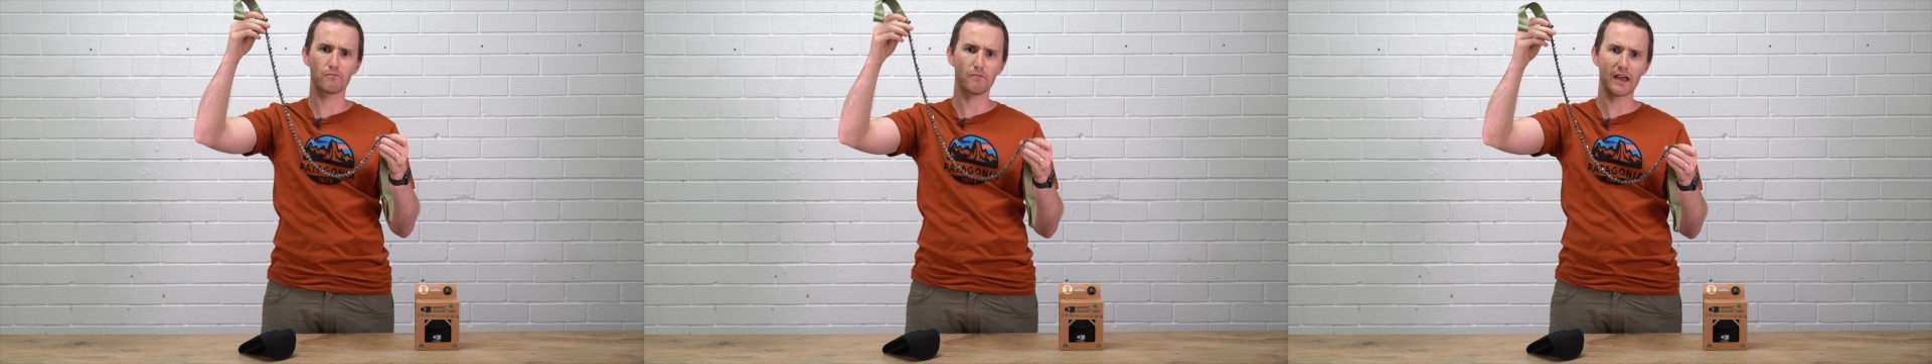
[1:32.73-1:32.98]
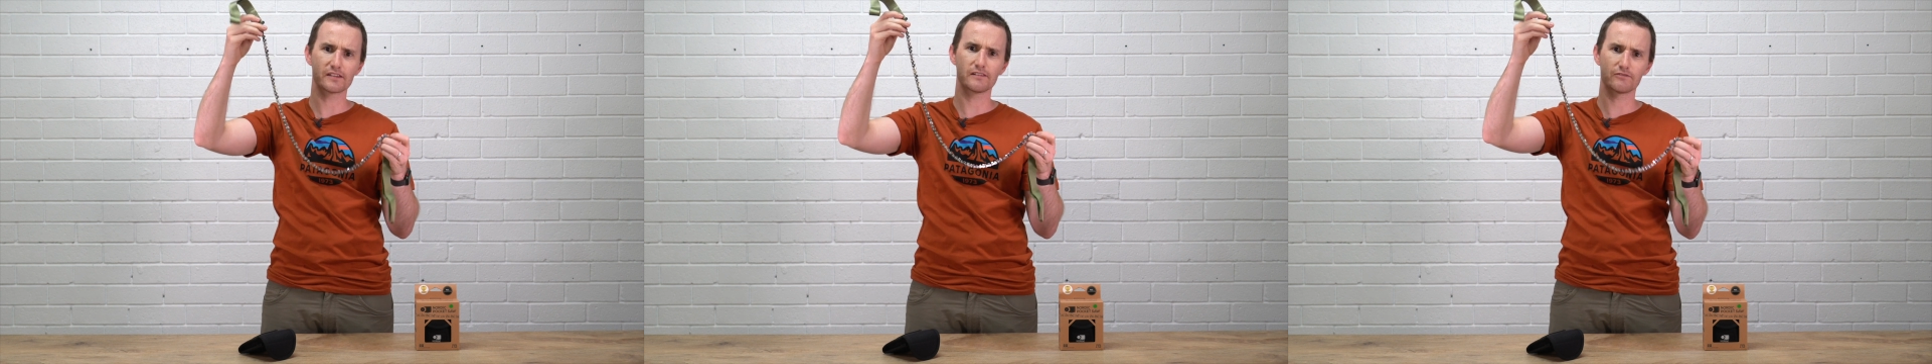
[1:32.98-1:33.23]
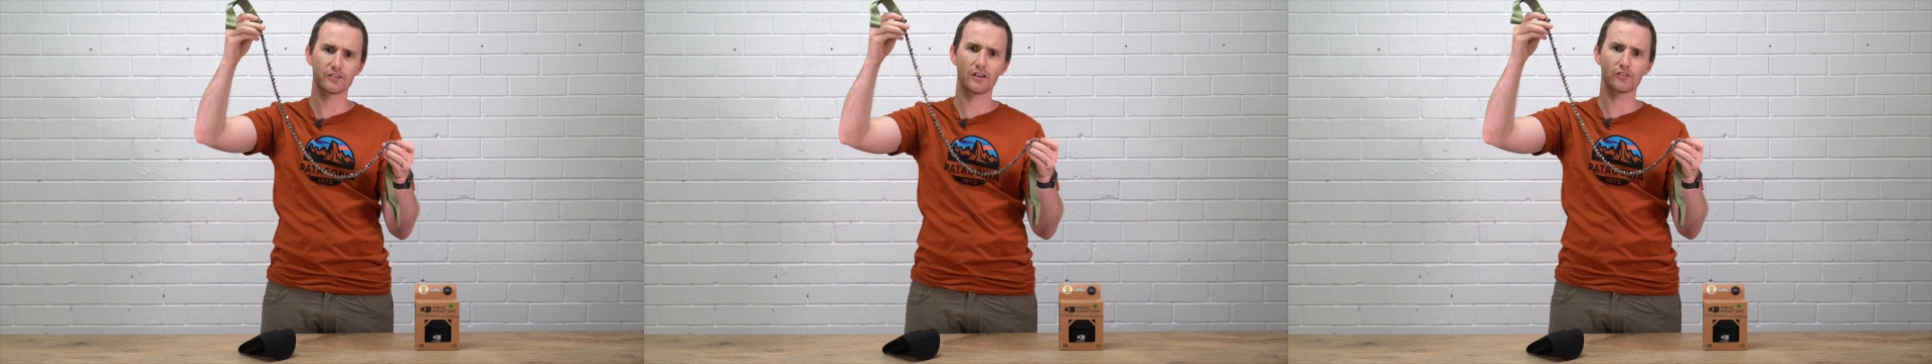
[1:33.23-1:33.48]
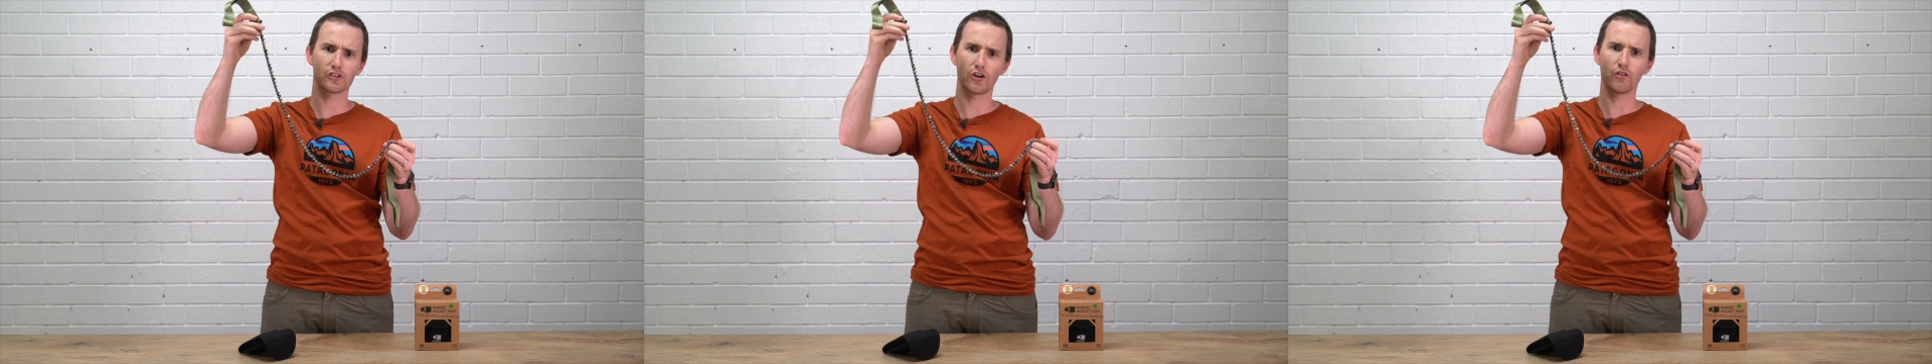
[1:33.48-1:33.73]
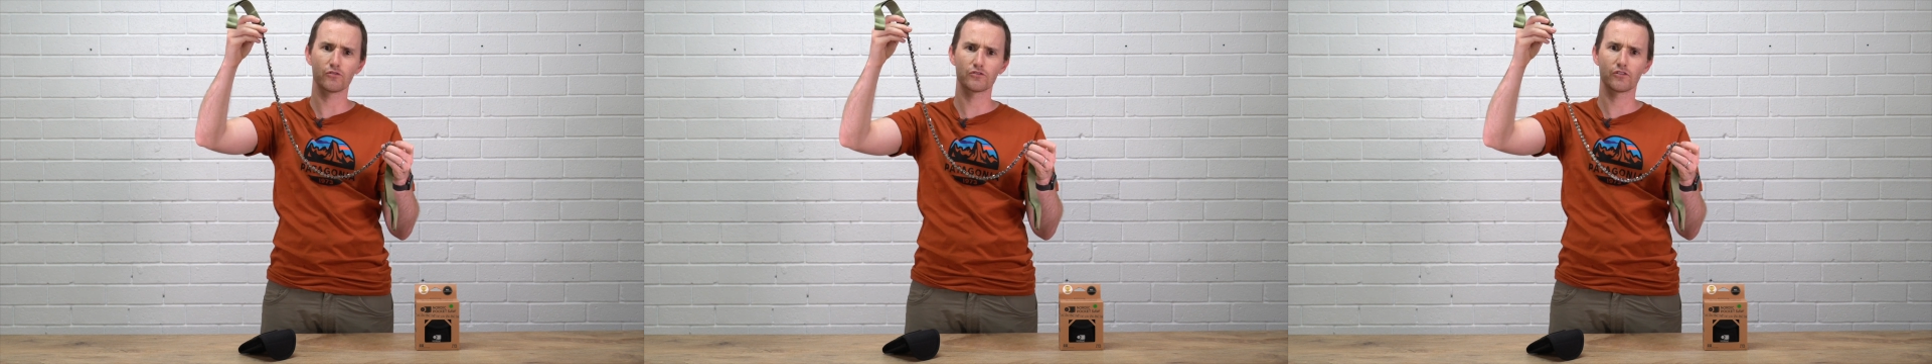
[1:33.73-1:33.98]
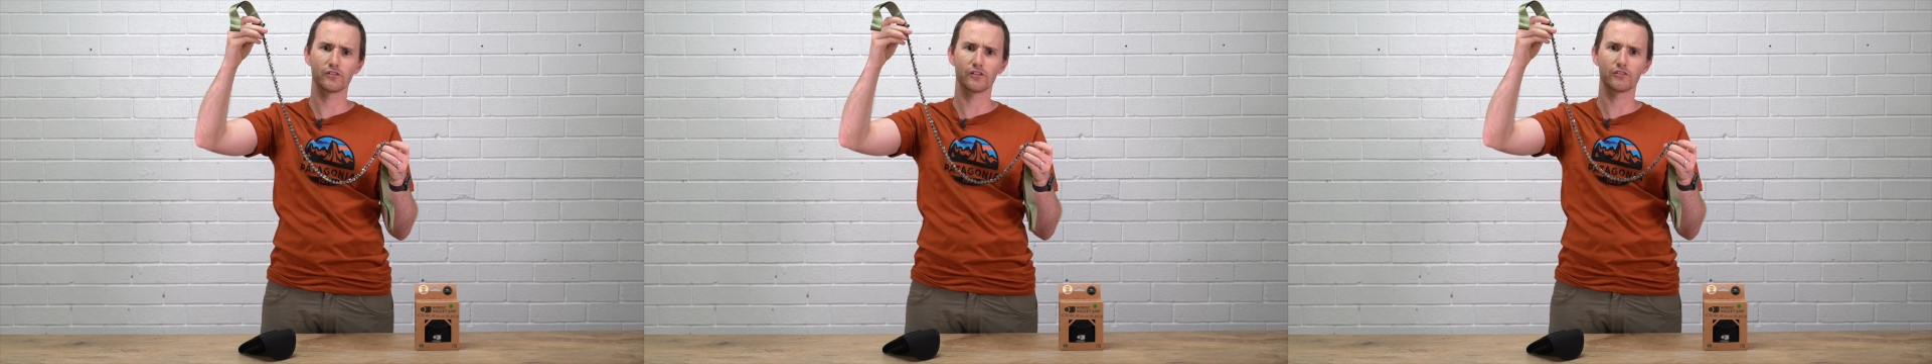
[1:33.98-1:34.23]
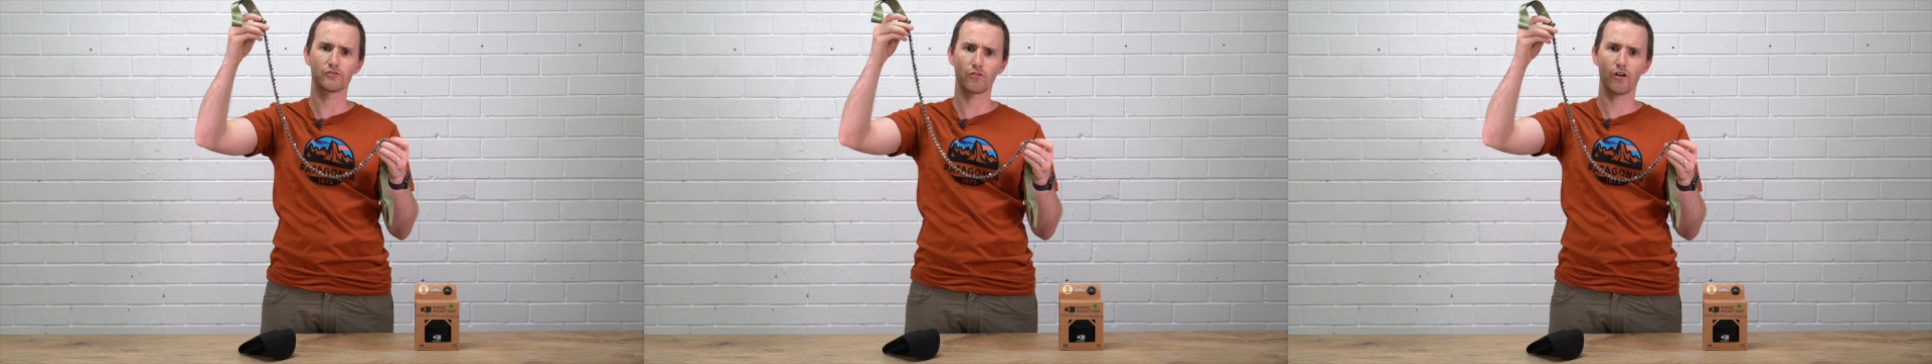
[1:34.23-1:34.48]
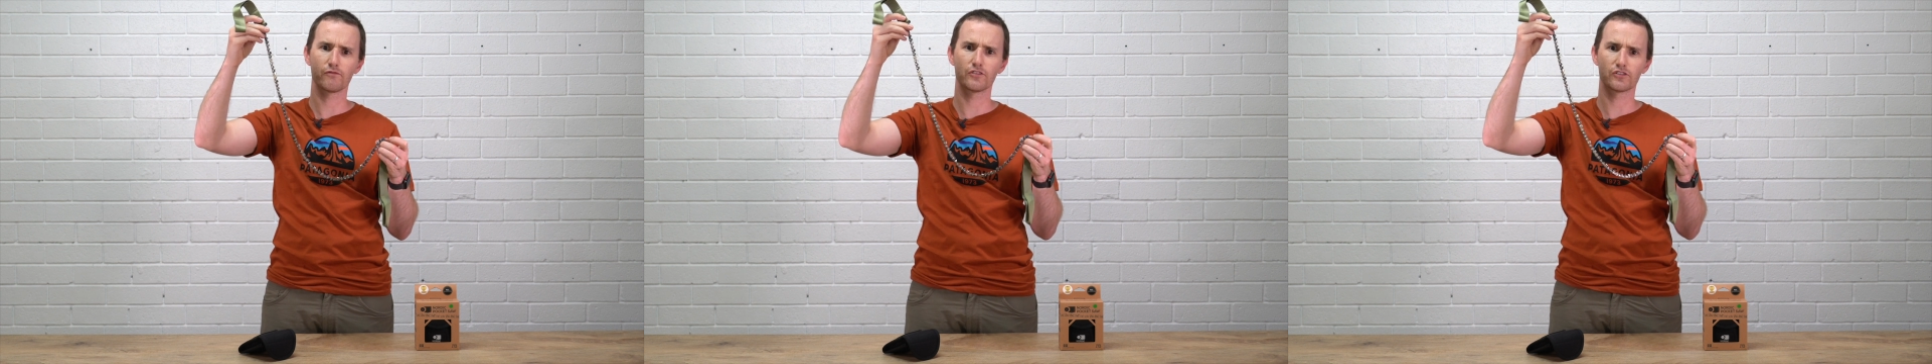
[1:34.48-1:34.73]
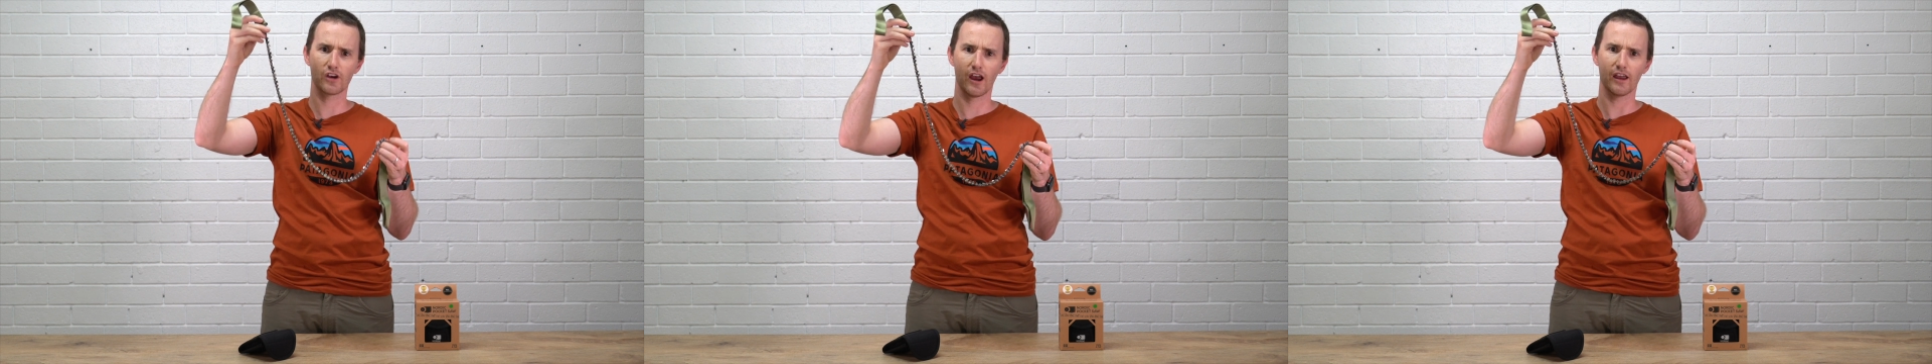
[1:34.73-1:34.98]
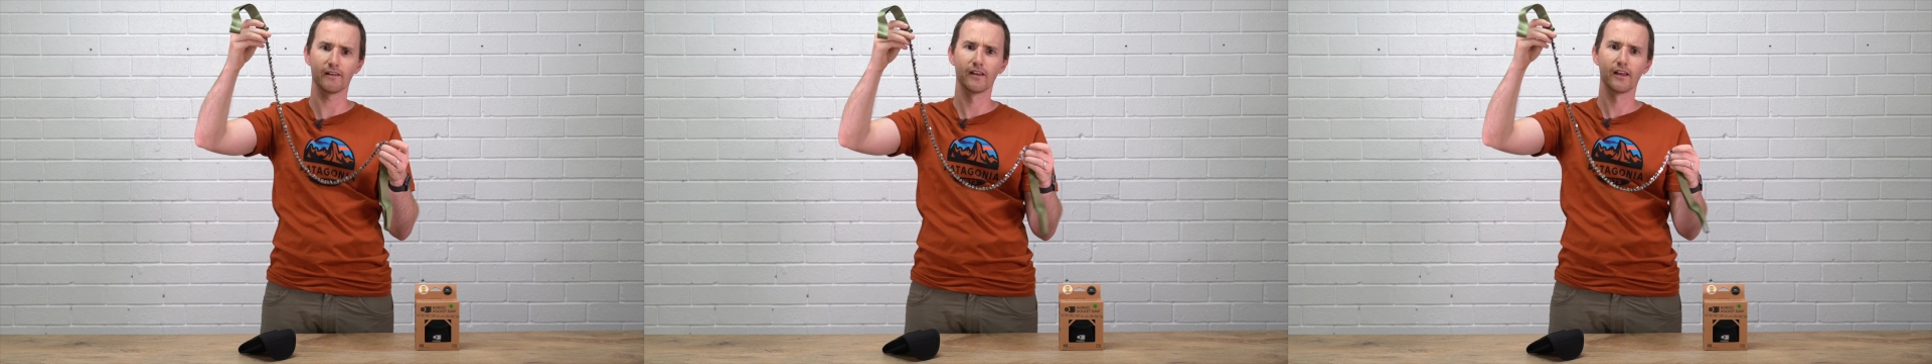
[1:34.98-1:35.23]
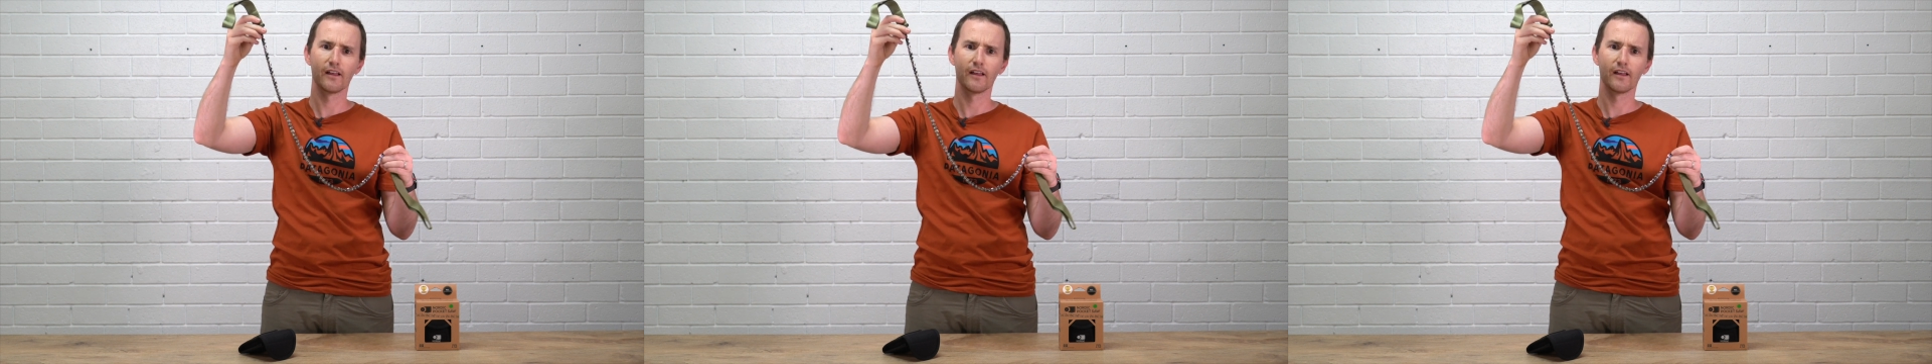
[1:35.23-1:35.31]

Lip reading: massive set of shoulders on you to drive the chain.